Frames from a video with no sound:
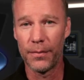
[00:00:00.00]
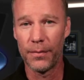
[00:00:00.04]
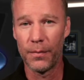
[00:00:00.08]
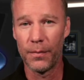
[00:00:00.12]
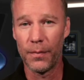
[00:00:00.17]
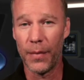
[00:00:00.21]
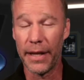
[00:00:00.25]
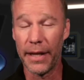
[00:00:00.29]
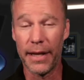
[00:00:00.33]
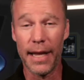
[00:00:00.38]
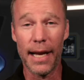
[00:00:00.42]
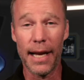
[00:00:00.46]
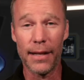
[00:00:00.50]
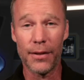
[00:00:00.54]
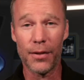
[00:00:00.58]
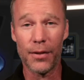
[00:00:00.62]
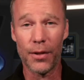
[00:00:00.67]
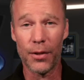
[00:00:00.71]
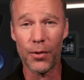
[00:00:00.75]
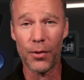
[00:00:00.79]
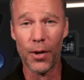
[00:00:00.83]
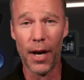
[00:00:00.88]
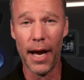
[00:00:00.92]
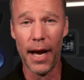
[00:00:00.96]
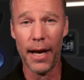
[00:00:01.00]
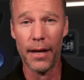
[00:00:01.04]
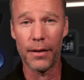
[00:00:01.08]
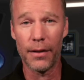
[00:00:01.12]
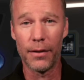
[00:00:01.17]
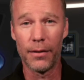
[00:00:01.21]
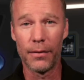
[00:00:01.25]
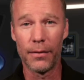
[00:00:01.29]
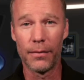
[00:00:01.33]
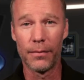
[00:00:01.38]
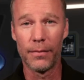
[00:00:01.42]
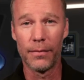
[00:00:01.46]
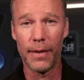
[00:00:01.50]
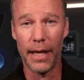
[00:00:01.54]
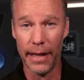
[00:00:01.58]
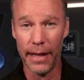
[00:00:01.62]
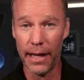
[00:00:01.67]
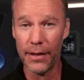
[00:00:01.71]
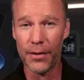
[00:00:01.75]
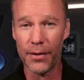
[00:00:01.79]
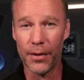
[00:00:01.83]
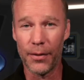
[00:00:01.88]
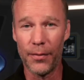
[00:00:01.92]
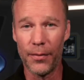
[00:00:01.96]
But that's the triangle, and
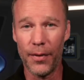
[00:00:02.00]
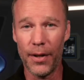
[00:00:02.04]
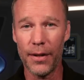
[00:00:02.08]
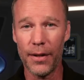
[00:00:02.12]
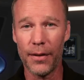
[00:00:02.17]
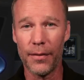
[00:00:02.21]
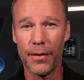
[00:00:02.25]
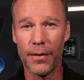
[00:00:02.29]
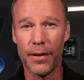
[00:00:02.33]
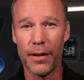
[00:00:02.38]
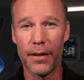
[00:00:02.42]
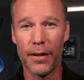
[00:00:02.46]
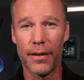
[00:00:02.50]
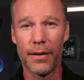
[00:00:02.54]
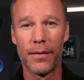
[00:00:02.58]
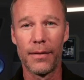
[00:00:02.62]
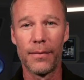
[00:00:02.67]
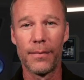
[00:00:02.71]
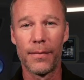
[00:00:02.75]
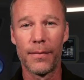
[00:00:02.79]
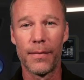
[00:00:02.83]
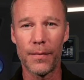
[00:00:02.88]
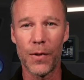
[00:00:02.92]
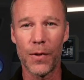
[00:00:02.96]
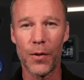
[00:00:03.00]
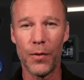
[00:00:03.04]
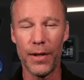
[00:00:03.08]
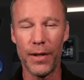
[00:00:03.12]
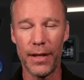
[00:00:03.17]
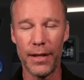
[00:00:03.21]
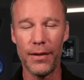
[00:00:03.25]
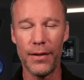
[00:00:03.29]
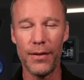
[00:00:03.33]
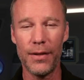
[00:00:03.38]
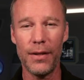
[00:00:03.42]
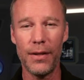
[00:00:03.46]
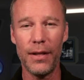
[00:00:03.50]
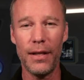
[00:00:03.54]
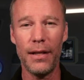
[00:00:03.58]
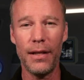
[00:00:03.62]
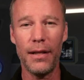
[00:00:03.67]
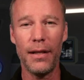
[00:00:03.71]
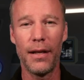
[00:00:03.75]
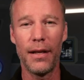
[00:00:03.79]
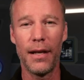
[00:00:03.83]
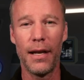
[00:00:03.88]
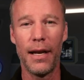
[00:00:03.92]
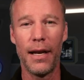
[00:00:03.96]
that's the fun of it. So you can
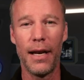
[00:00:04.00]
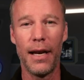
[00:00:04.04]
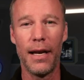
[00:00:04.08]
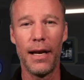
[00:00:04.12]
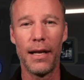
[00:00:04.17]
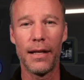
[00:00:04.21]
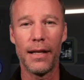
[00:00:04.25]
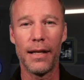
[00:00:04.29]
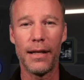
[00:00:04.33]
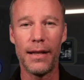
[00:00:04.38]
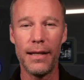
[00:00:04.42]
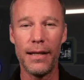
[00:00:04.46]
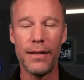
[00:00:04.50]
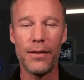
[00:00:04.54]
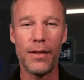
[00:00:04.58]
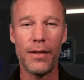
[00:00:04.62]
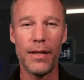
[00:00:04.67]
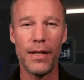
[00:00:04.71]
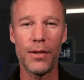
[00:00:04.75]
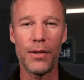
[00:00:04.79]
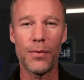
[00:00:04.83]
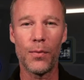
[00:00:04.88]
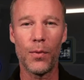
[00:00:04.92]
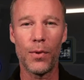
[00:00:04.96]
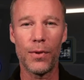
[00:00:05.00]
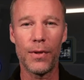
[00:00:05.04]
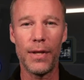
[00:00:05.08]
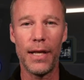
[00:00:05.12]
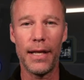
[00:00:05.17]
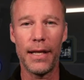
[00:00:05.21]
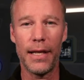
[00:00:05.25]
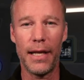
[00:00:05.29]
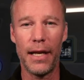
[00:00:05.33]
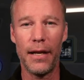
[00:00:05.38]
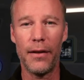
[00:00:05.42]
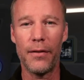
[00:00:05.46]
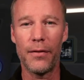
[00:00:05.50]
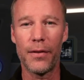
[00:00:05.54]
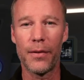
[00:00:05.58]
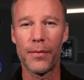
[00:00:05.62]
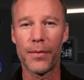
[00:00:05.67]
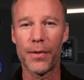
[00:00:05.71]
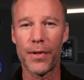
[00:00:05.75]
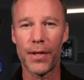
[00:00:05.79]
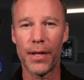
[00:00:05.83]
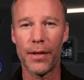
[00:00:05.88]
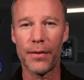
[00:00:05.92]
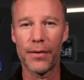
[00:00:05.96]
see that these things will take care of
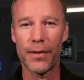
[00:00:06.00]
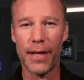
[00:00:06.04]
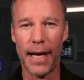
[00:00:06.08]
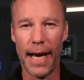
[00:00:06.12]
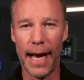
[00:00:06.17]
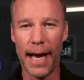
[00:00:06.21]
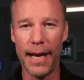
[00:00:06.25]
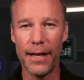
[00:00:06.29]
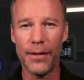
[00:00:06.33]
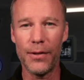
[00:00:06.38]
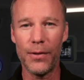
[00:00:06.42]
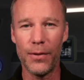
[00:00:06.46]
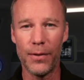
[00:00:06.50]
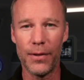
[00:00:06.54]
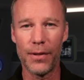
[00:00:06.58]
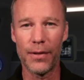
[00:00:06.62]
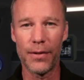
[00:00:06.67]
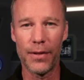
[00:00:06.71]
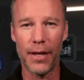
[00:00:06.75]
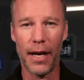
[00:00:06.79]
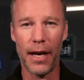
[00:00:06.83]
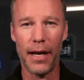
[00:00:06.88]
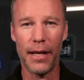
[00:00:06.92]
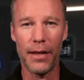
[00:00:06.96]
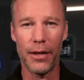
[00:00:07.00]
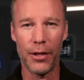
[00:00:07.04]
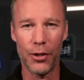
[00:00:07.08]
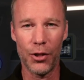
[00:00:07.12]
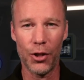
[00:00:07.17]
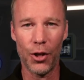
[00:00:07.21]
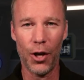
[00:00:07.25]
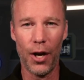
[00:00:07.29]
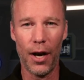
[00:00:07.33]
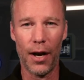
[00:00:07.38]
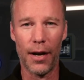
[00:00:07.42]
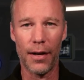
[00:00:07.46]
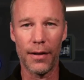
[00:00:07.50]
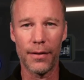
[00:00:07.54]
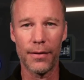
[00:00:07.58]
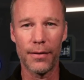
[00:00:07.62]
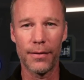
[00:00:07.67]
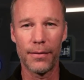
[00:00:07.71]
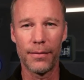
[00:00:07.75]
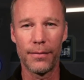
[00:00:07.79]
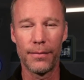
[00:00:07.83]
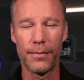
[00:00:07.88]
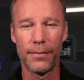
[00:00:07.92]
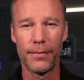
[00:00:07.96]
themselves as you design the shot.
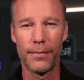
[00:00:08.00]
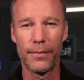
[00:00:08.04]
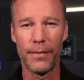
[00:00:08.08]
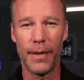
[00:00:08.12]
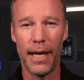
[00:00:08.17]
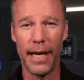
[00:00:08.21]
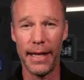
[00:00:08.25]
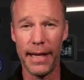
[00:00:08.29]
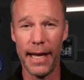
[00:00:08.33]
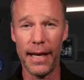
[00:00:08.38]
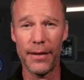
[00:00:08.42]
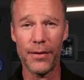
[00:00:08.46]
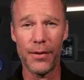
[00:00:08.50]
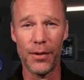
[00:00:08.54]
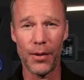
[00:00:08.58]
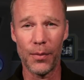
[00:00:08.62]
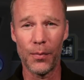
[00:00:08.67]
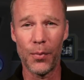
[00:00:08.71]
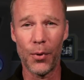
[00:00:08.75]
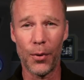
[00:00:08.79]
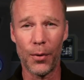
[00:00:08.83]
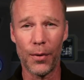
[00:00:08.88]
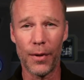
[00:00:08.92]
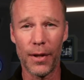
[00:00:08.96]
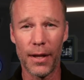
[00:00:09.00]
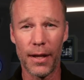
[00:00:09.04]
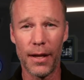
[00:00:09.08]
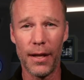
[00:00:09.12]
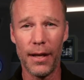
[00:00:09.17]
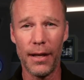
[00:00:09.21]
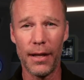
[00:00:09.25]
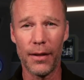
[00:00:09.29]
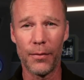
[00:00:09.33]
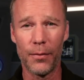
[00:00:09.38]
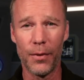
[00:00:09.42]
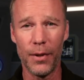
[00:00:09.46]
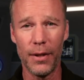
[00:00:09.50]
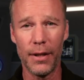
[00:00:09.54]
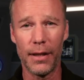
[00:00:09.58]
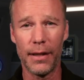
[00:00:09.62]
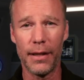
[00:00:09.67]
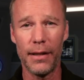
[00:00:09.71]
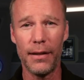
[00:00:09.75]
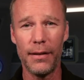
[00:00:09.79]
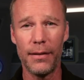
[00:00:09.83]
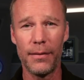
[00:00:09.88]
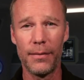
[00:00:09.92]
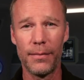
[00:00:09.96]
And that's the important thing,
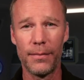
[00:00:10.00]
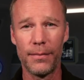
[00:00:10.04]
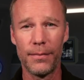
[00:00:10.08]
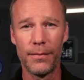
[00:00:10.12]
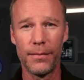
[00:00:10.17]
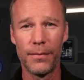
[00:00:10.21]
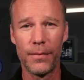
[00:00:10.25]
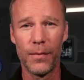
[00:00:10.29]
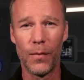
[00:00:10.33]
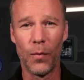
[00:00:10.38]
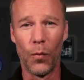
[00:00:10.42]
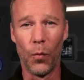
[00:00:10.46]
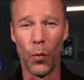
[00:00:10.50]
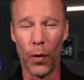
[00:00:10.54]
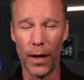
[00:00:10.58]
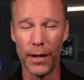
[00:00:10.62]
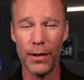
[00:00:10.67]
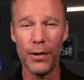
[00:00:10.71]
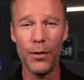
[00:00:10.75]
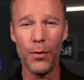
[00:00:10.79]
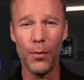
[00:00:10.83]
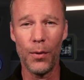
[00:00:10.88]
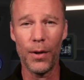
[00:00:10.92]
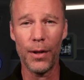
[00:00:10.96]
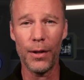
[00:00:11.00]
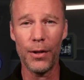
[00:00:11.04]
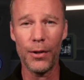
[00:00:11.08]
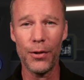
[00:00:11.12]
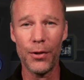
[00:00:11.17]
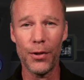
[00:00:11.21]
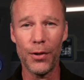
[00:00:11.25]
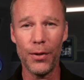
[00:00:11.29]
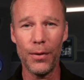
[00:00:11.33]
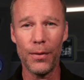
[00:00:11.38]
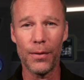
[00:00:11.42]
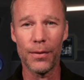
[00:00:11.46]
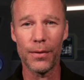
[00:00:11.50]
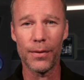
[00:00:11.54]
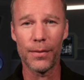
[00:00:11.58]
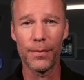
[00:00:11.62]
really. What do you want to shoot?